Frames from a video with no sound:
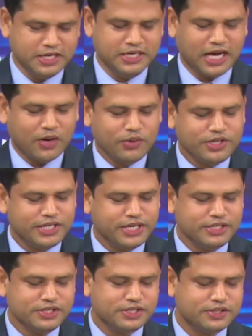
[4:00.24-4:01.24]

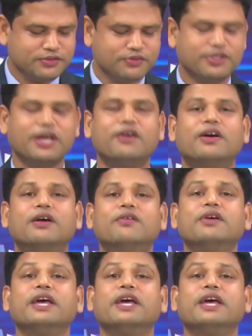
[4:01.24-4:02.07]
nowadays there are